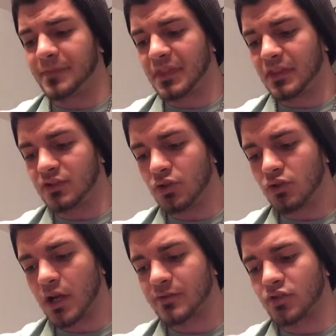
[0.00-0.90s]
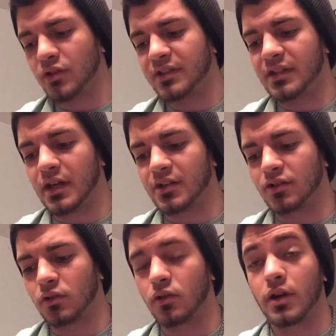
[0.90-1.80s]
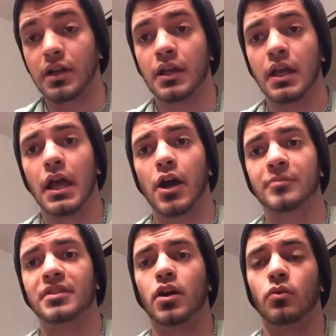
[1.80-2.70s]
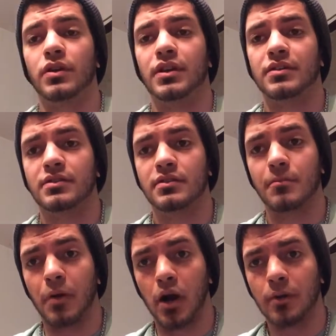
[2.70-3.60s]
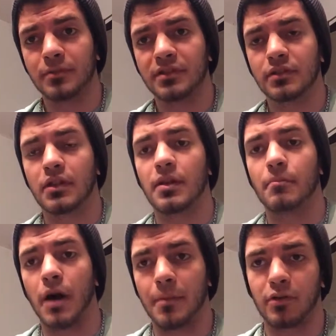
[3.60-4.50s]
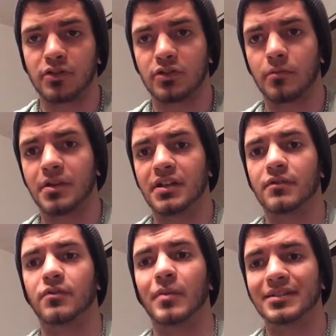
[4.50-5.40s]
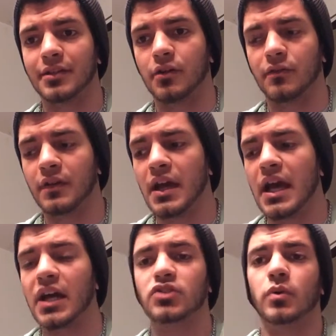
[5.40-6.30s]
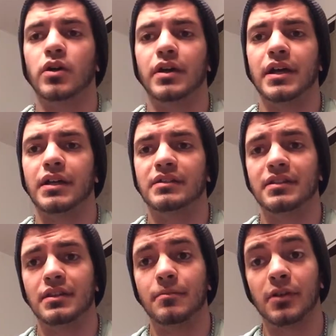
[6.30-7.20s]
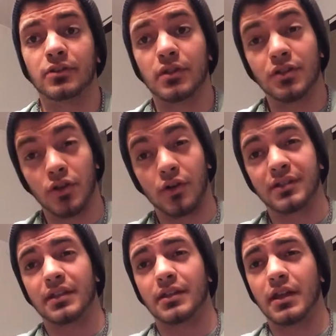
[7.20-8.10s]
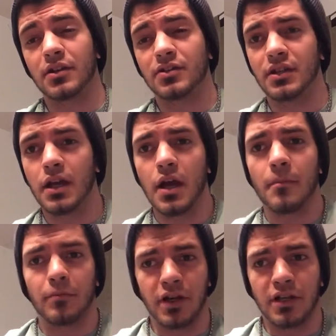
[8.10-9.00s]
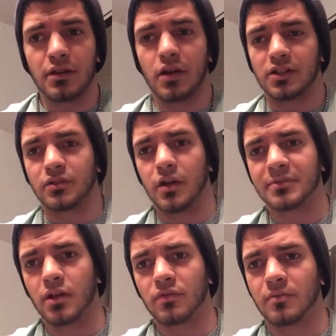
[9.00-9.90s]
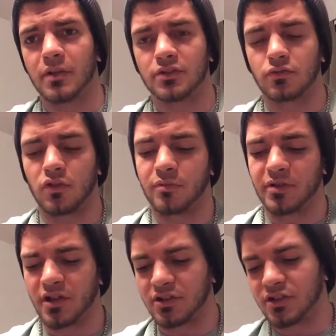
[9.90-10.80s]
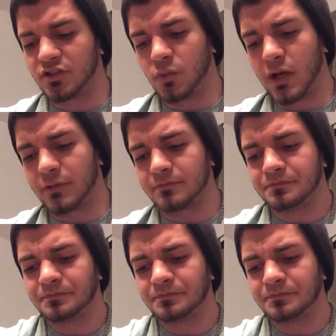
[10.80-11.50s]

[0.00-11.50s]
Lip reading: The 2 grams of creatine hydrochloride helps out with the pumps, in my personal opinion, for myself, as well as the muscle endurance and the energy. But it also helps out with muscle growth production as well.